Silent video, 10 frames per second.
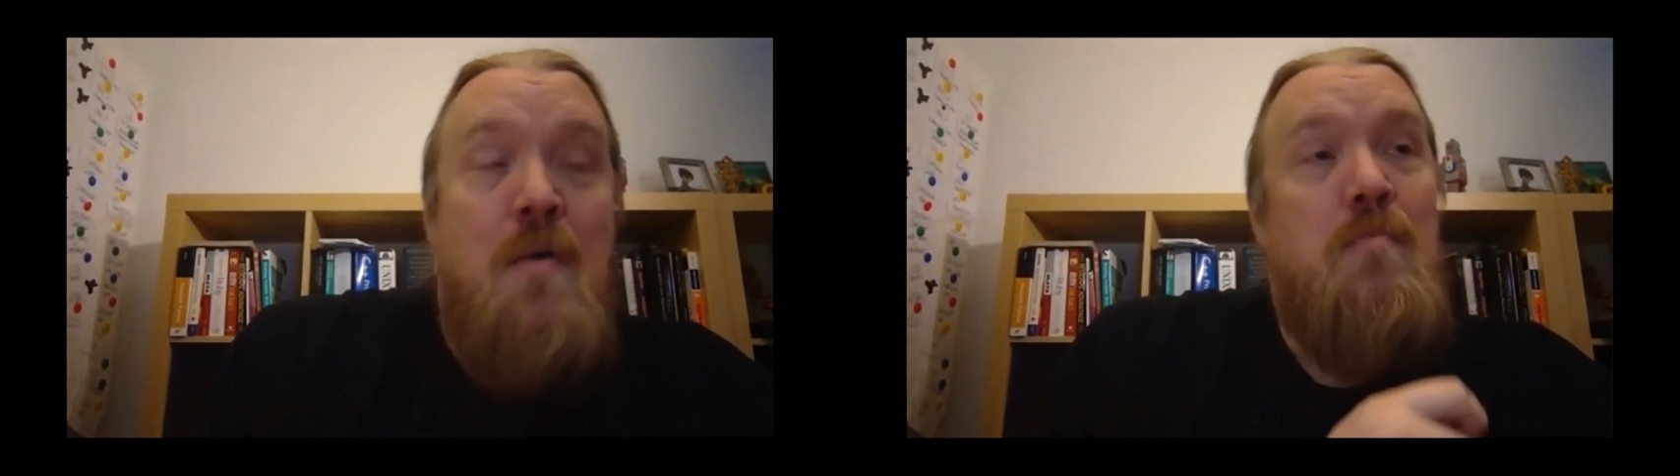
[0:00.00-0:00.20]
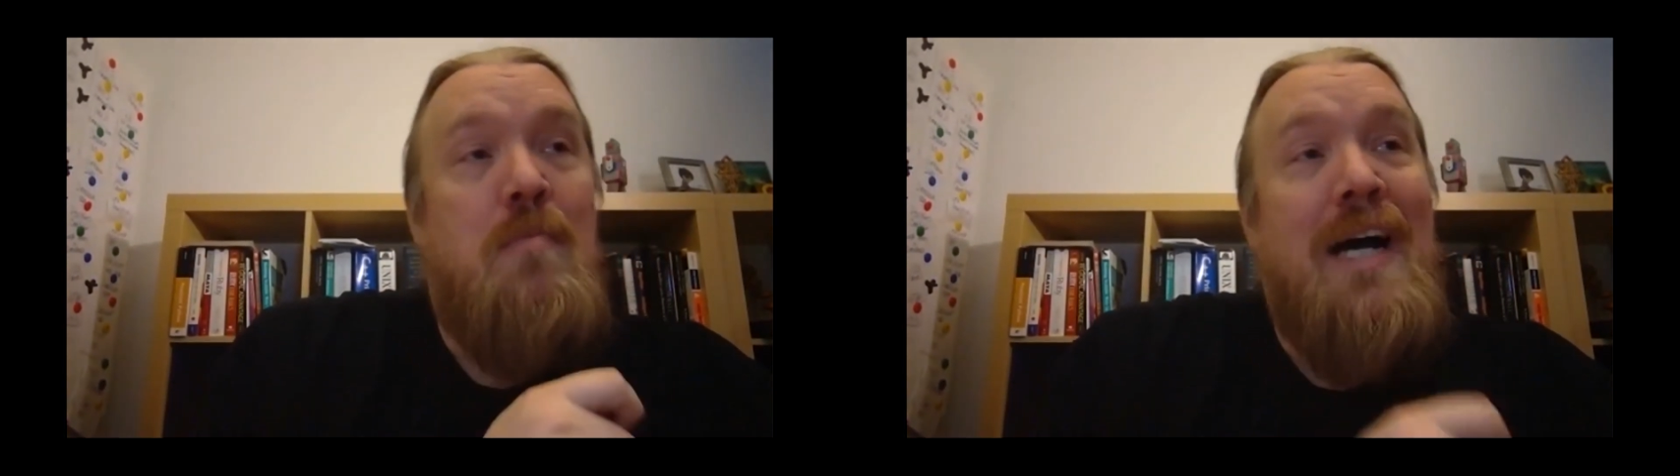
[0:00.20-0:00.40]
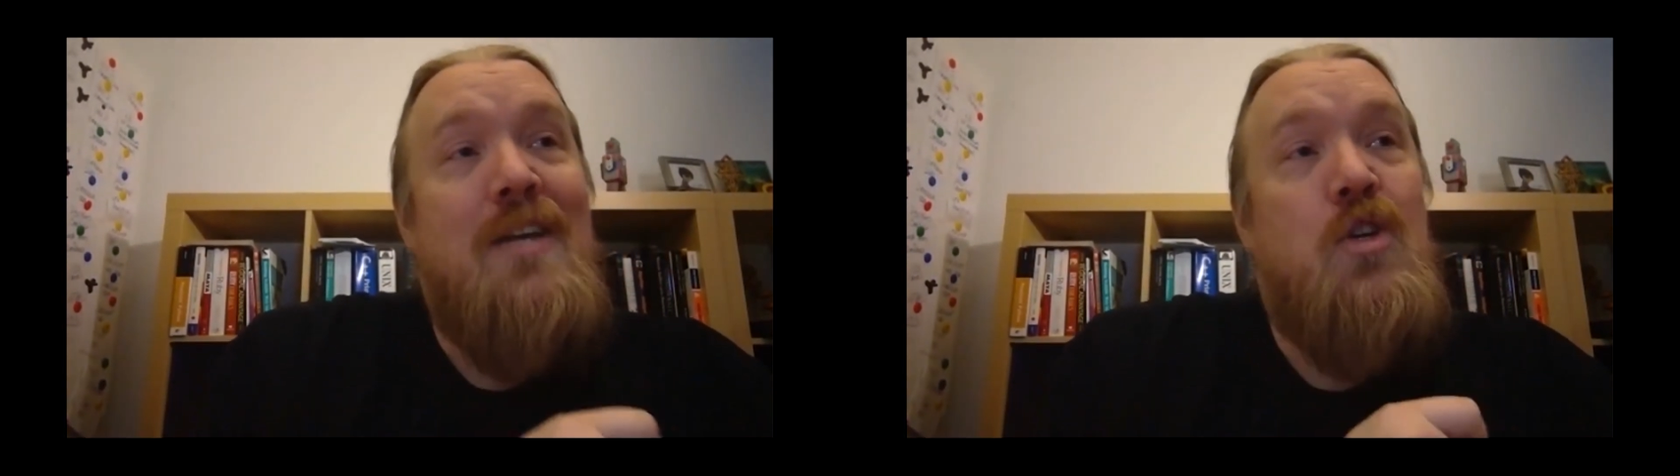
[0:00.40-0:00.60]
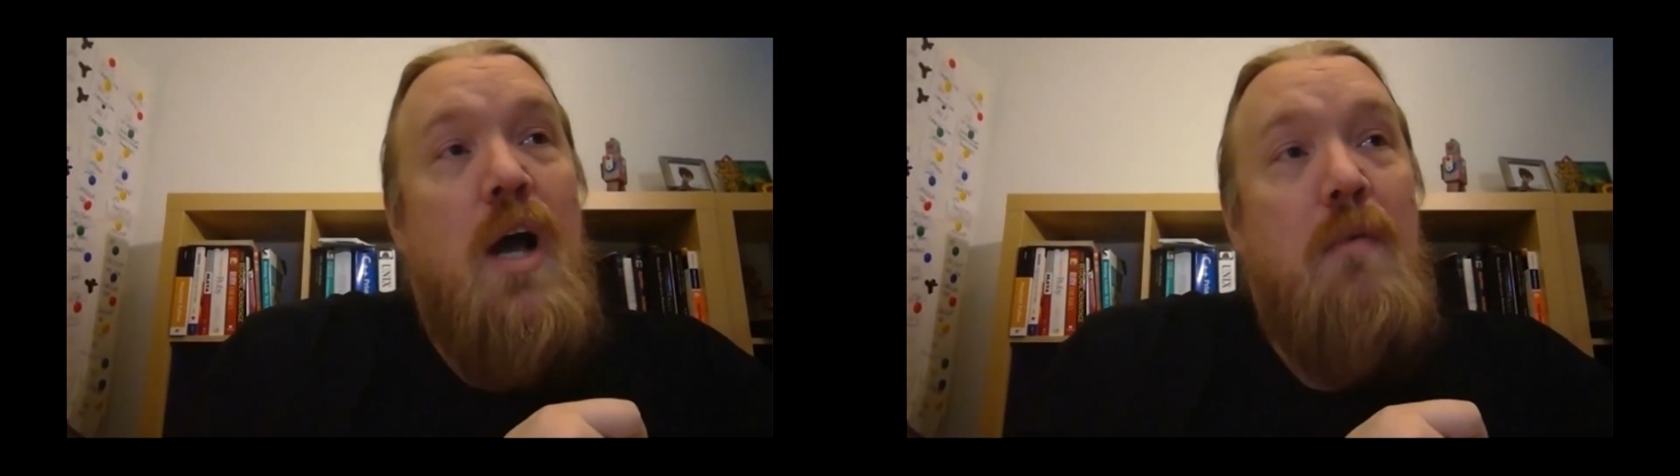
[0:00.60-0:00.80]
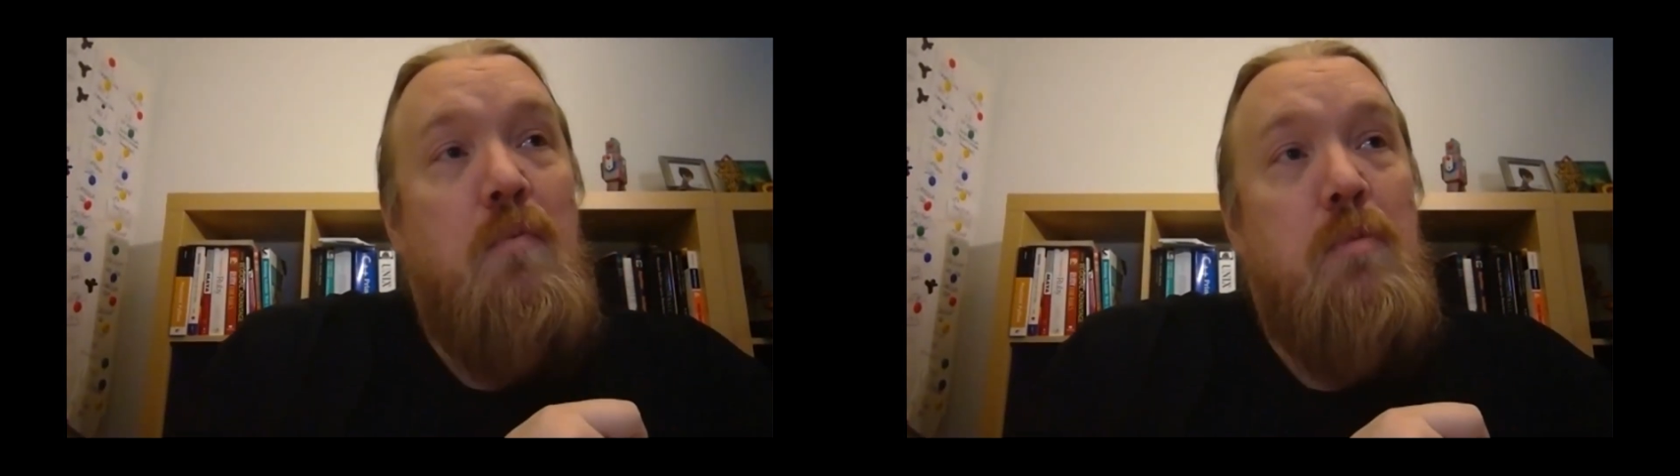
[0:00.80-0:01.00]
my
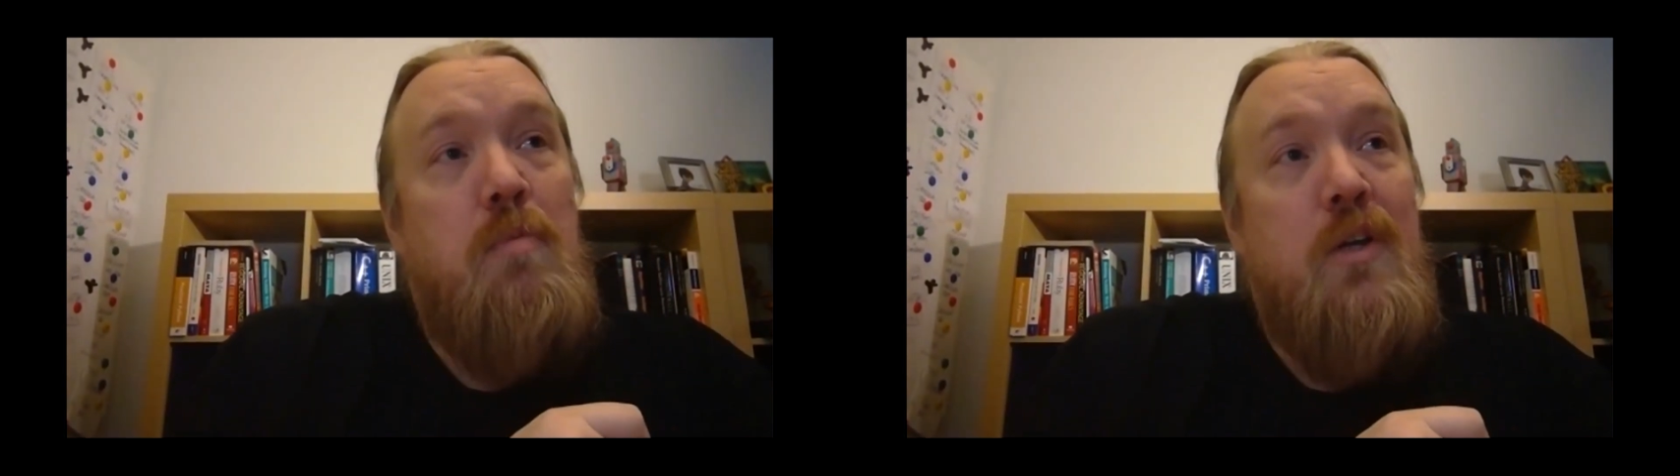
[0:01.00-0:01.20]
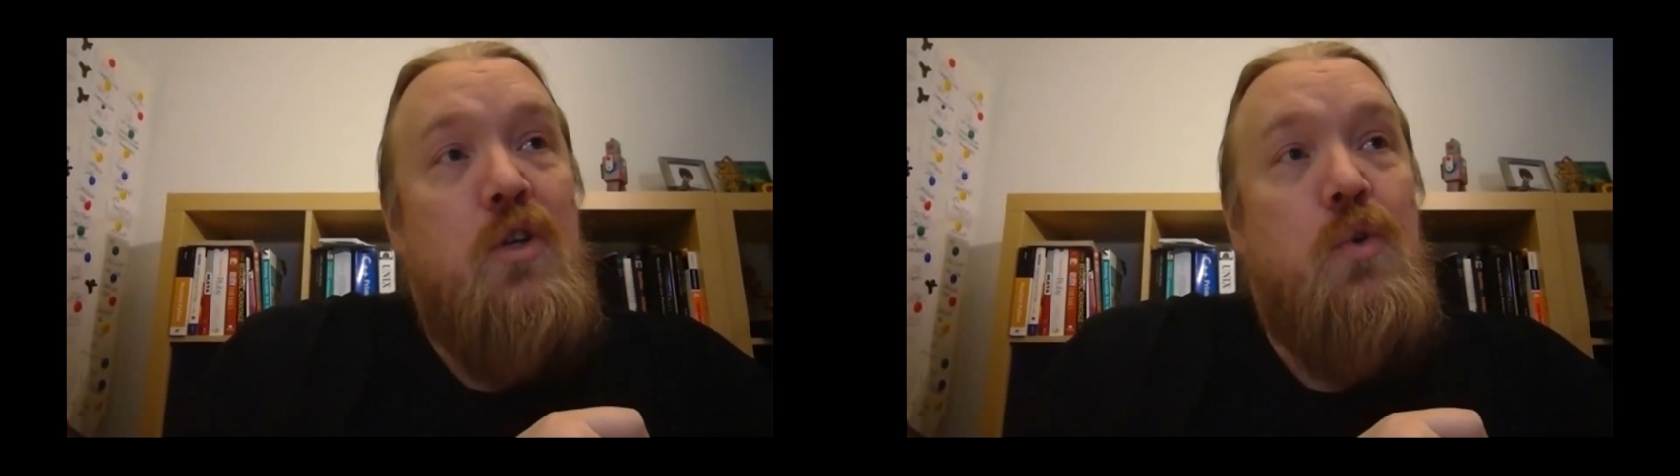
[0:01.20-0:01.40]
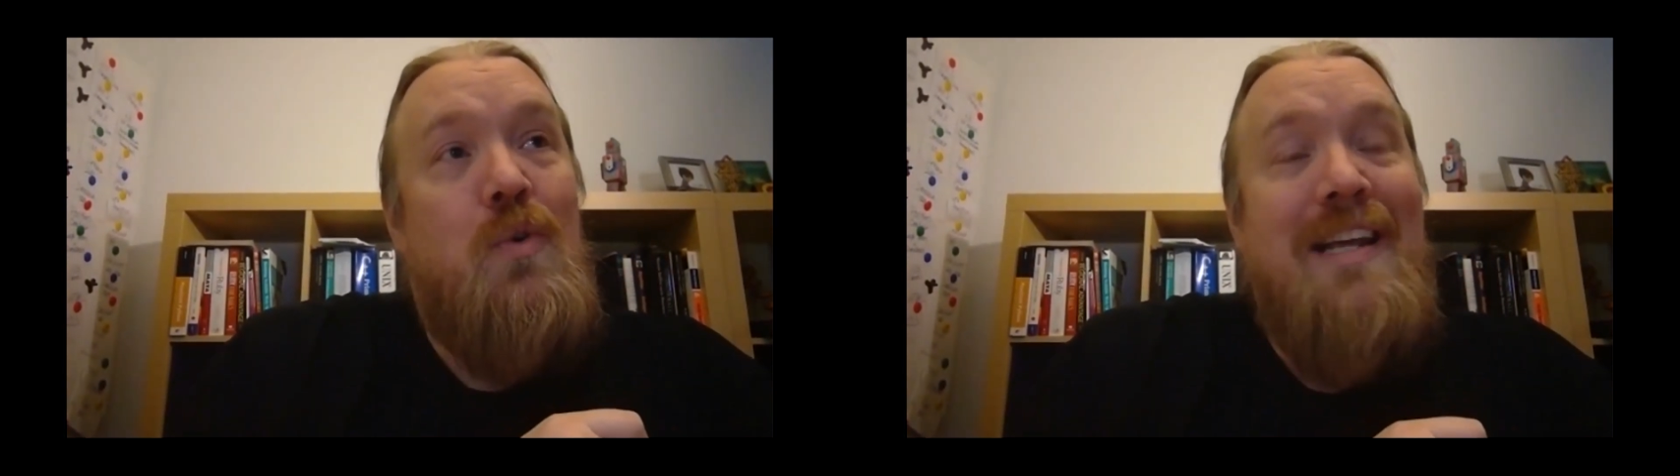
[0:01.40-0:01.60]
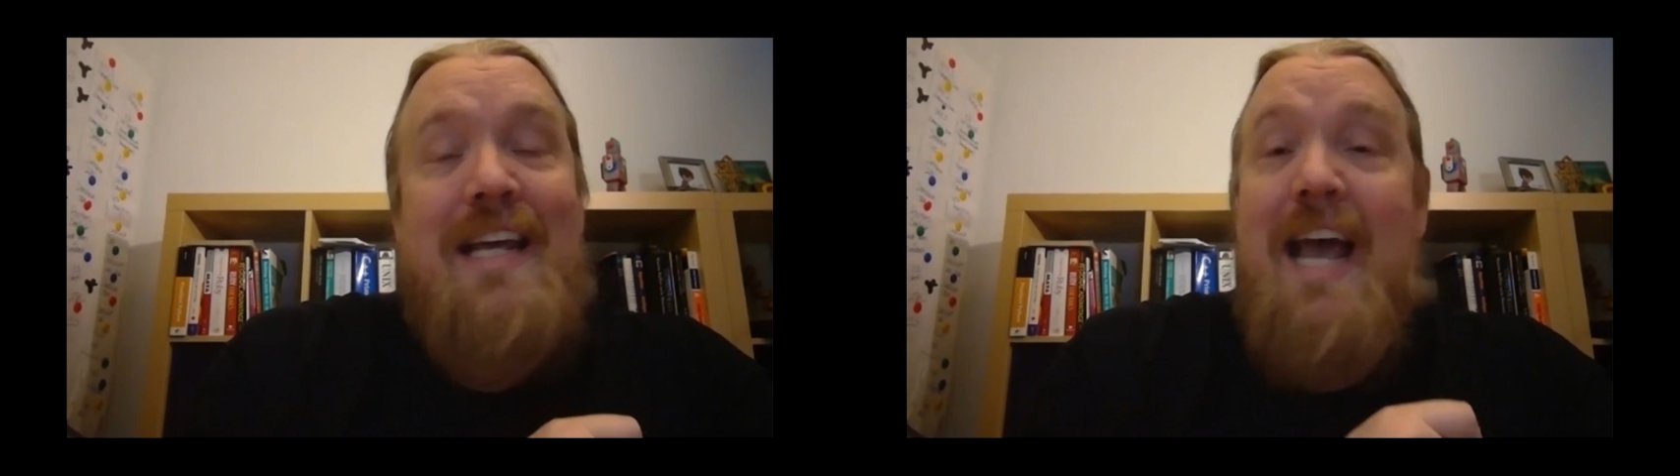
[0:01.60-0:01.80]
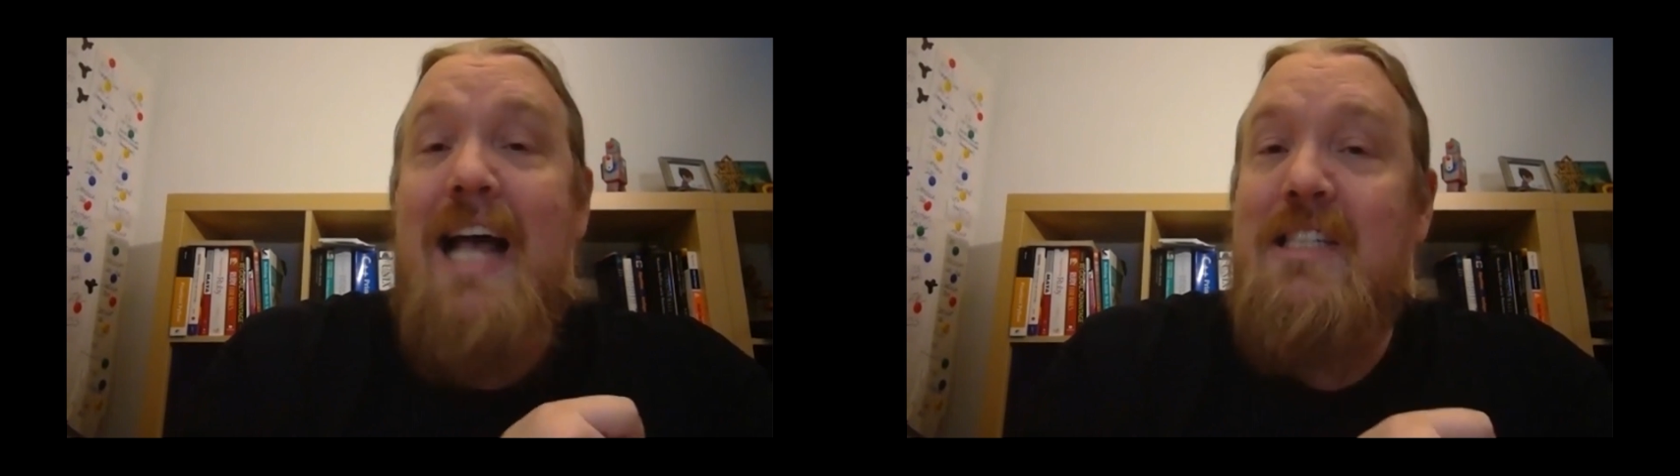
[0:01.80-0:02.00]
job would be to
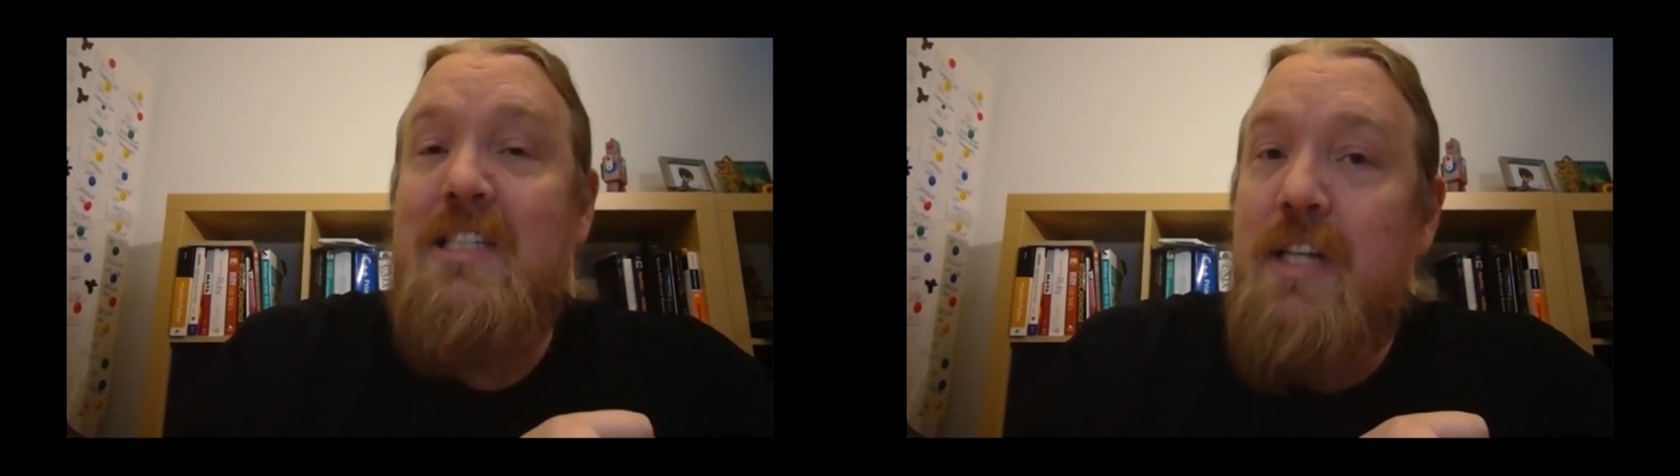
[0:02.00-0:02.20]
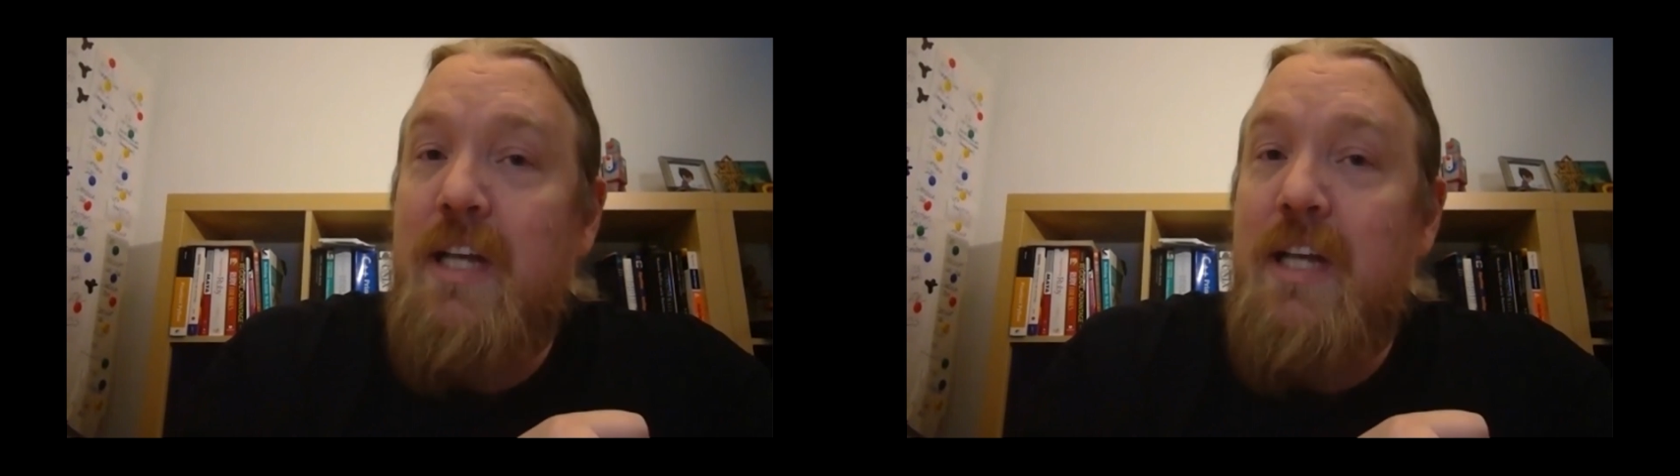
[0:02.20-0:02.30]
guess